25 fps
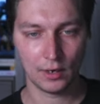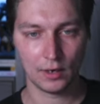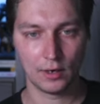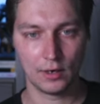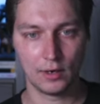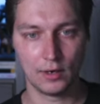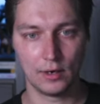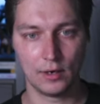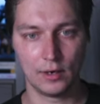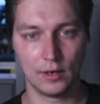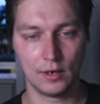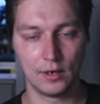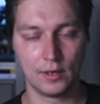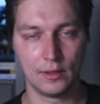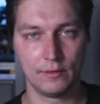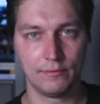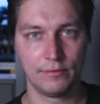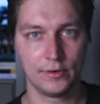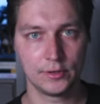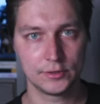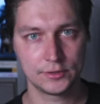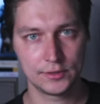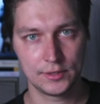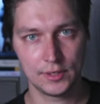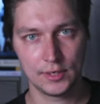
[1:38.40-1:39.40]
The
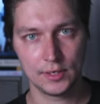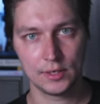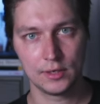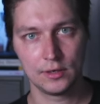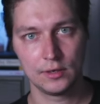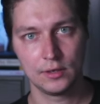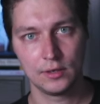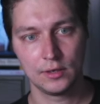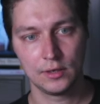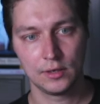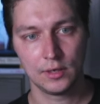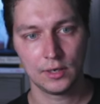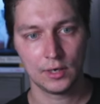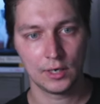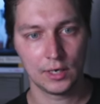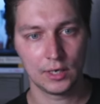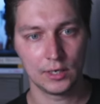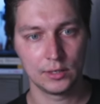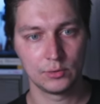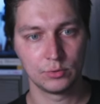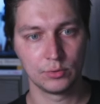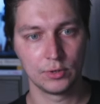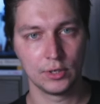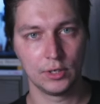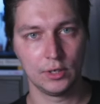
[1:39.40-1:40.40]
first thing,
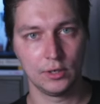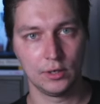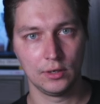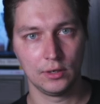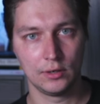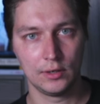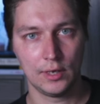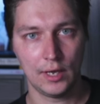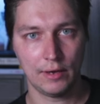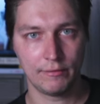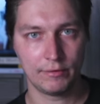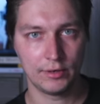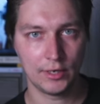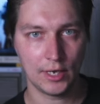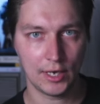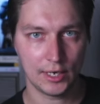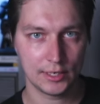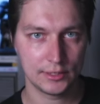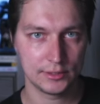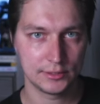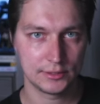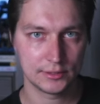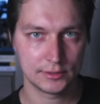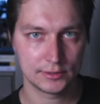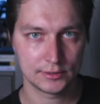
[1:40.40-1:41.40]
it will have a
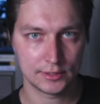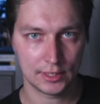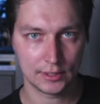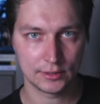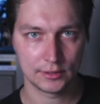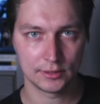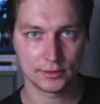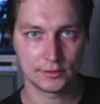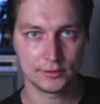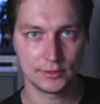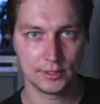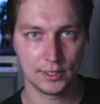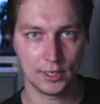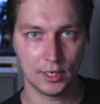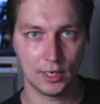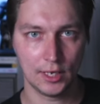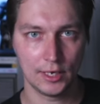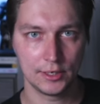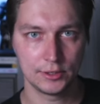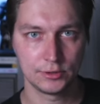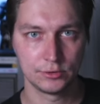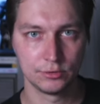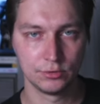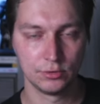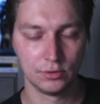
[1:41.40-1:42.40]
nice standard
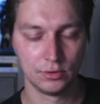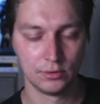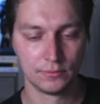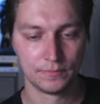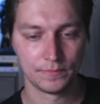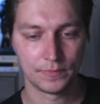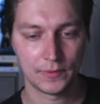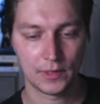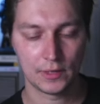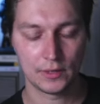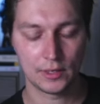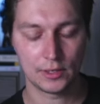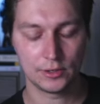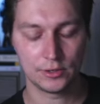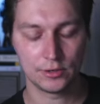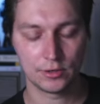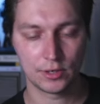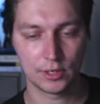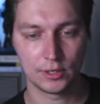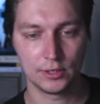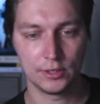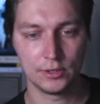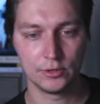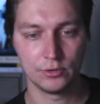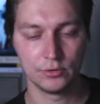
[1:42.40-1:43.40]
CLI tool that you
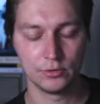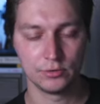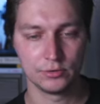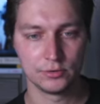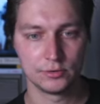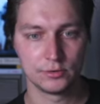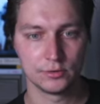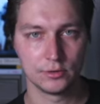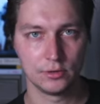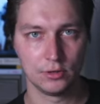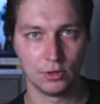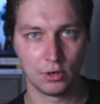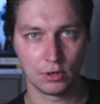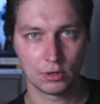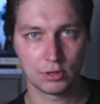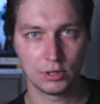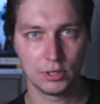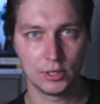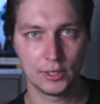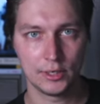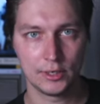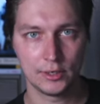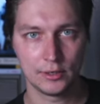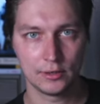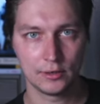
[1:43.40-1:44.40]
can use
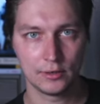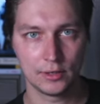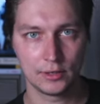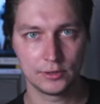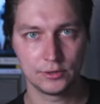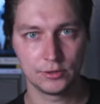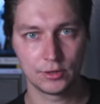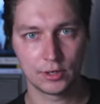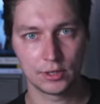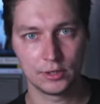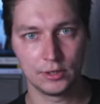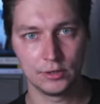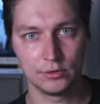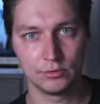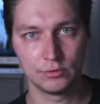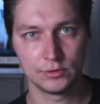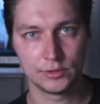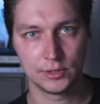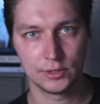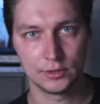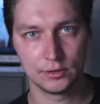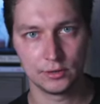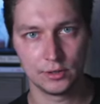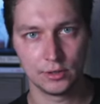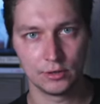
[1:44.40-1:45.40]
locally, that you can use
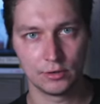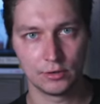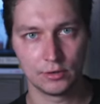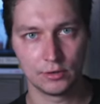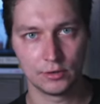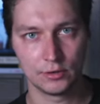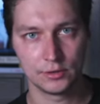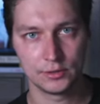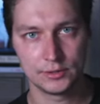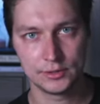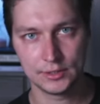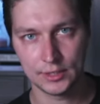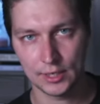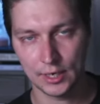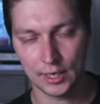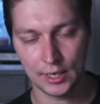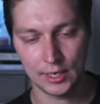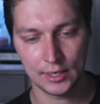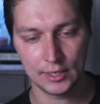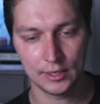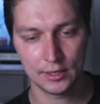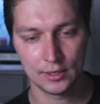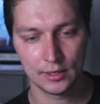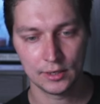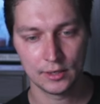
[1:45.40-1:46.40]
in your
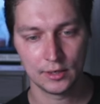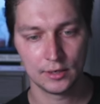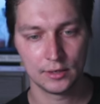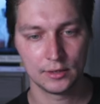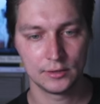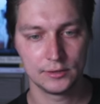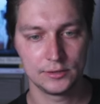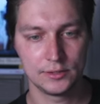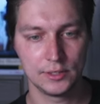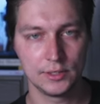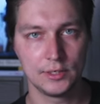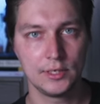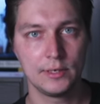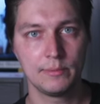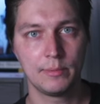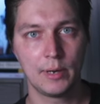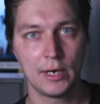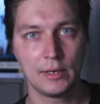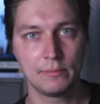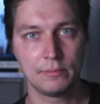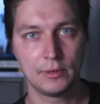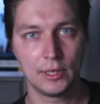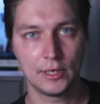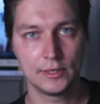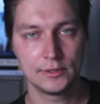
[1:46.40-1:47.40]
CI/CD
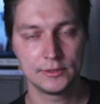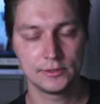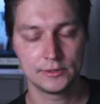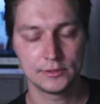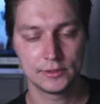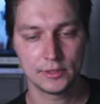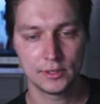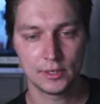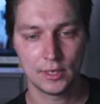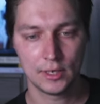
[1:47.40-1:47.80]
pipelines.